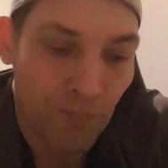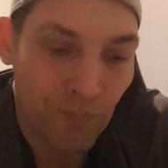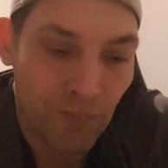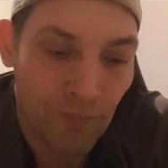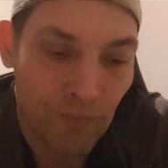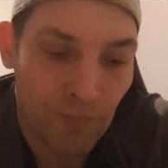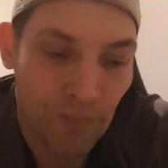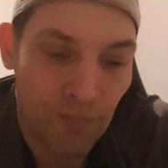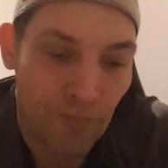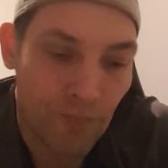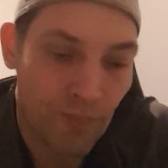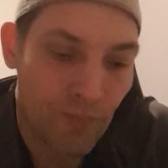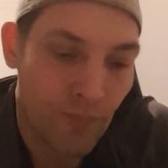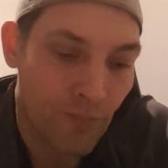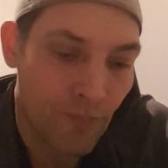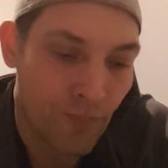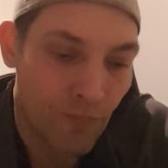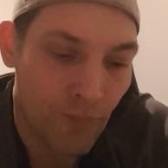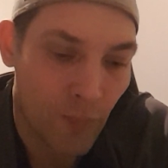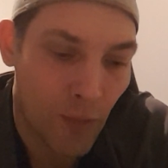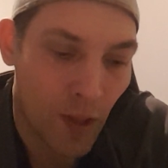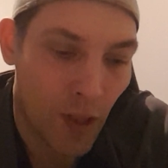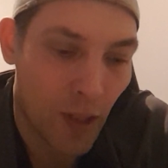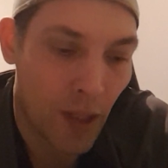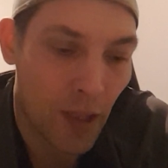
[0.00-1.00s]

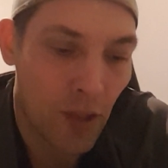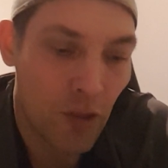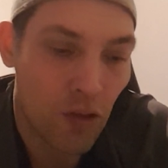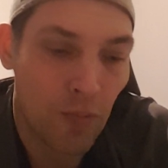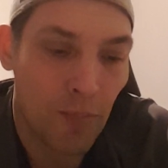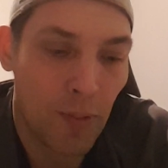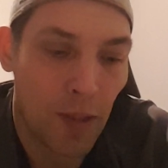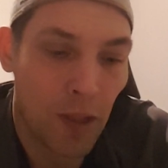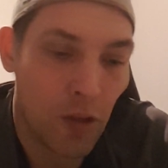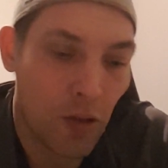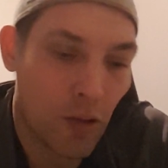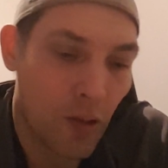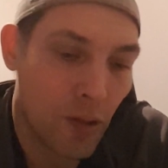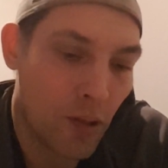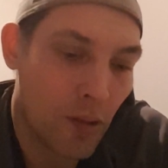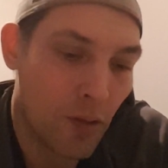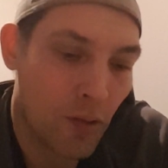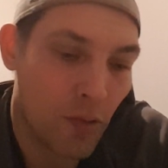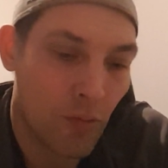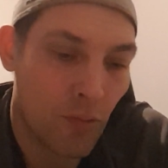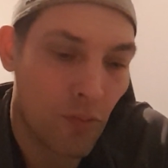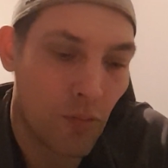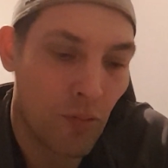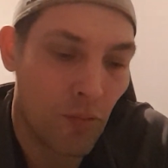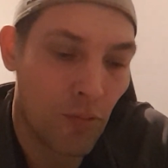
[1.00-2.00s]
Mm, the lens you be looking
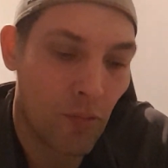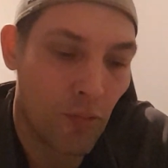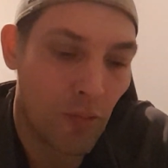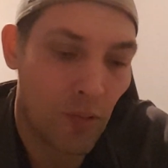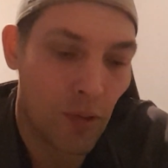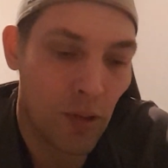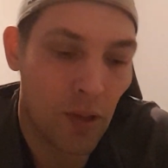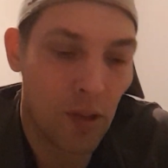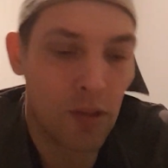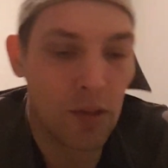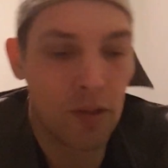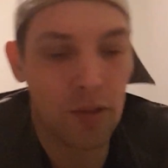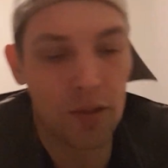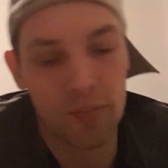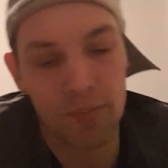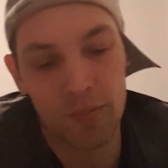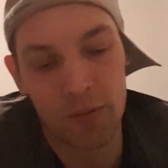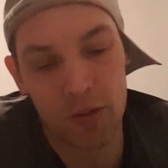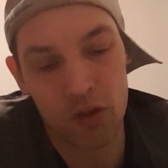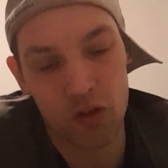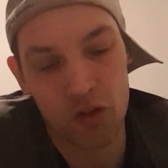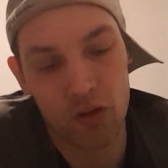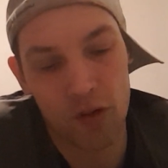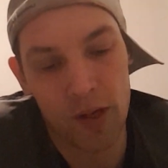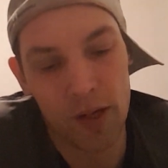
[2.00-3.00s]
through is
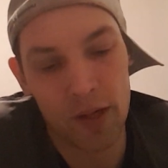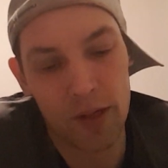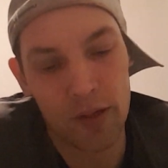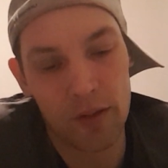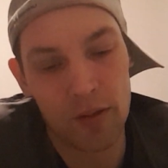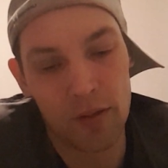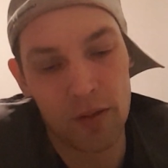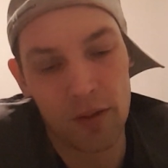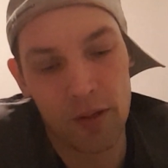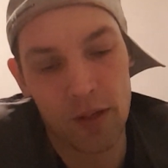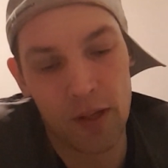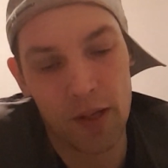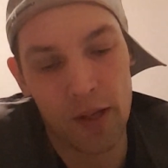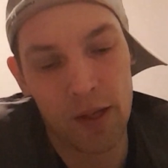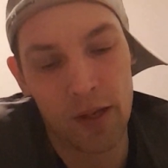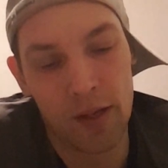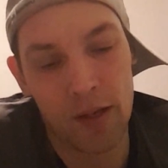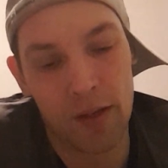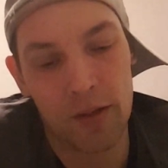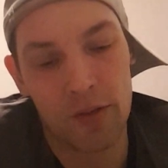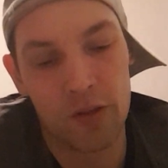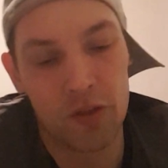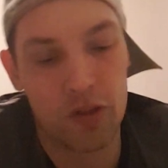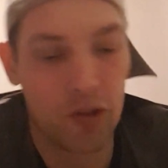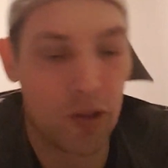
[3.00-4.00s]
betrayal
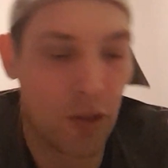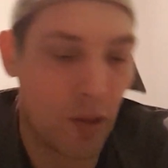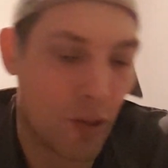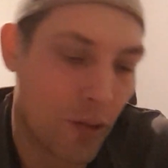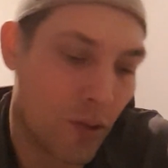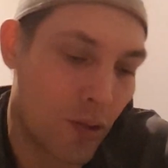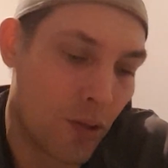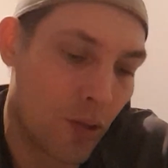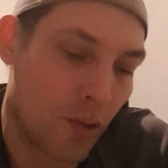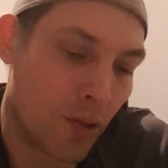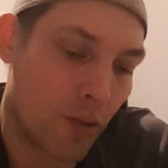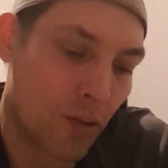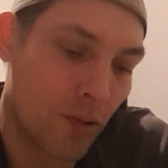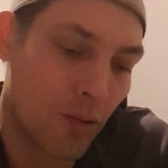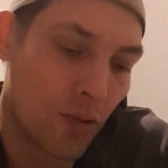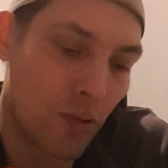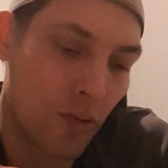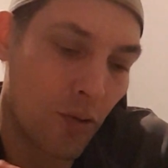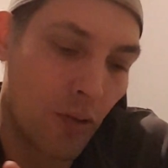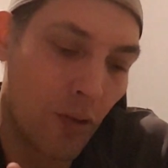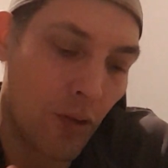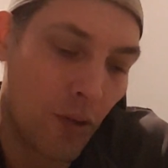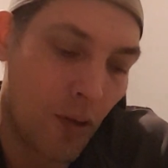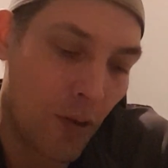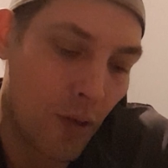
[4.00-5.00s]
and justice
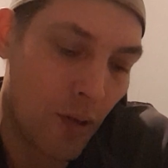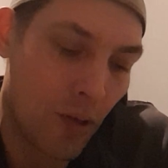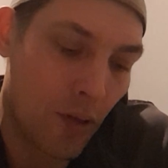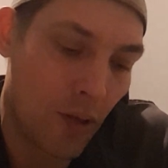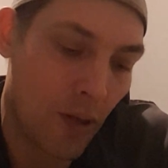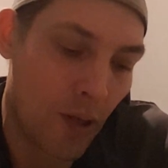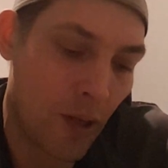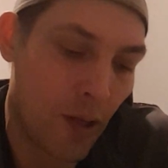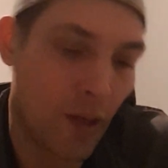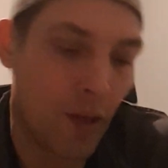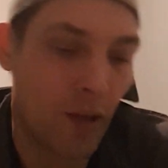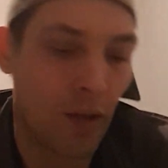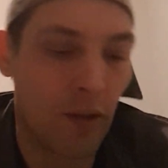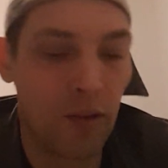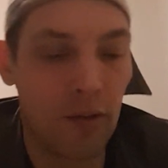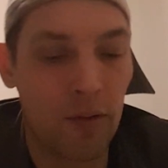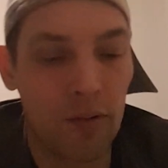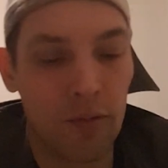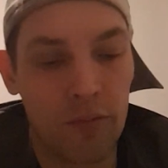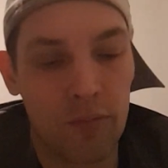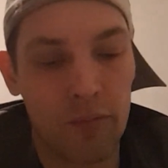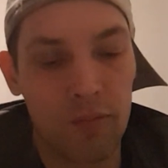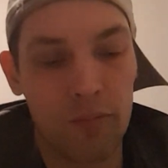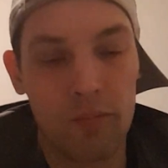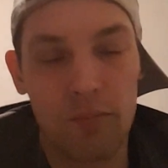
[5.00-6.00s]

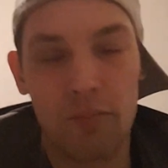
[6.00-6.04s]
and